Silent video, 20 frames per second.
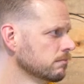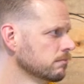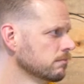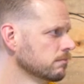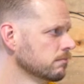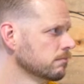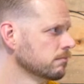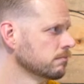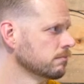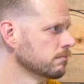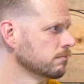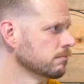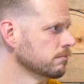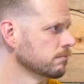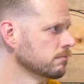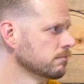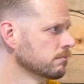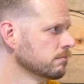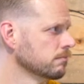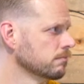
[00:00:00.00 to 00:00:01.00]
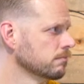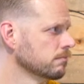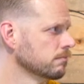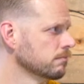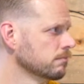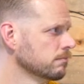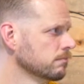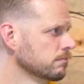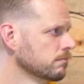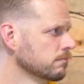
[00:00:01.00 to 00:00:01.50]

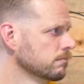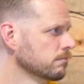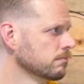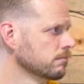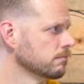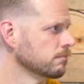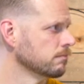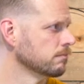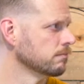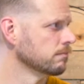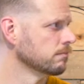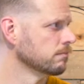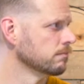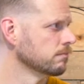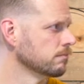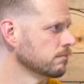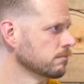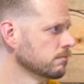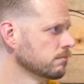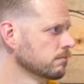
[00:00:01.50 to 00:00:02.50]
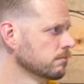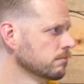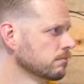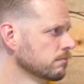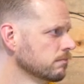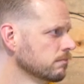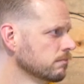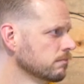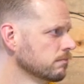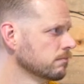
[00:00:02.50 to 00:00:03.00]

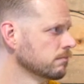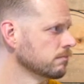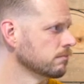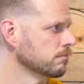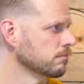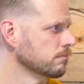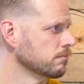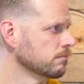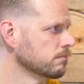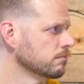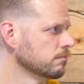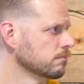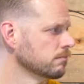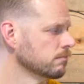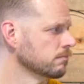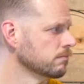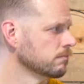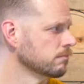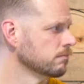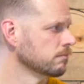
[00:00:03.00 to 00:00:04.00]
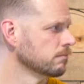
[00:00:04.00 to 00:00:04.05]
(silent)